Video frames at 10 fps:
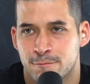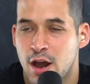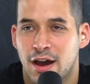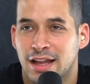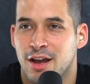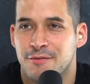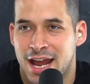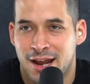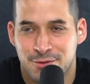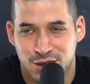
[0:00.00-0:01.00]
No, I love
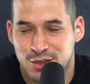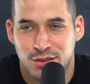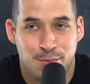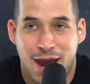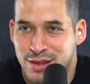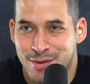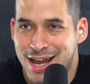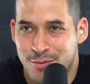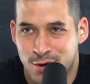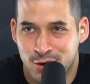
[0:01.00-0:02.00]
that. And I was just doing the math in my
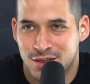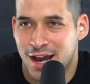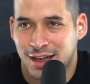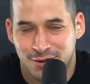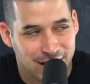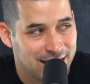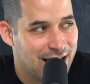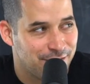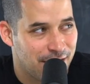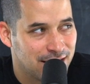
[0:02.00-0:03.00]
head when you were talking of like,
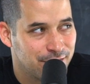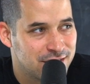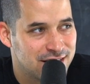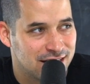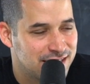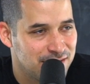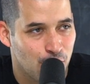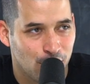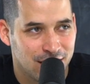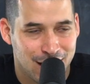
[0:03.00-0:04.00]
yeah, if I live 60
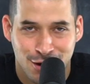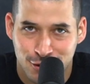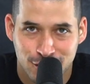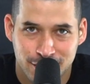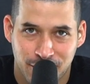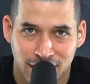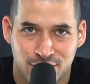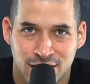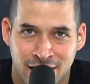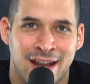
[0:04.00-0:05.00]
more years, if I
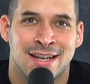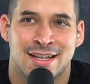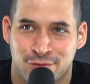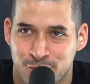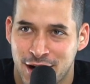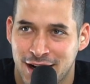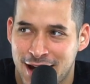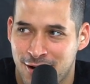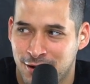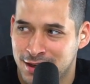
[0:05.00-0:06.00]
live to 90 from right
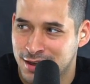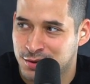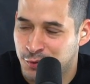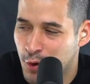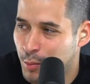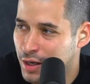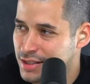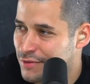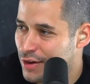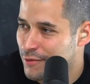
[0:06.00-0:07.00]
now, and then it's four
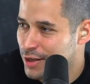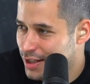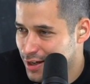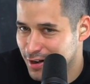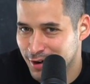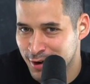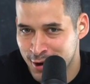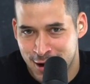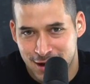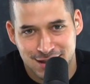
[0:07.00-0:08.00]
months for every year,
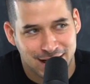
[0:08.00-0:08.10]
that's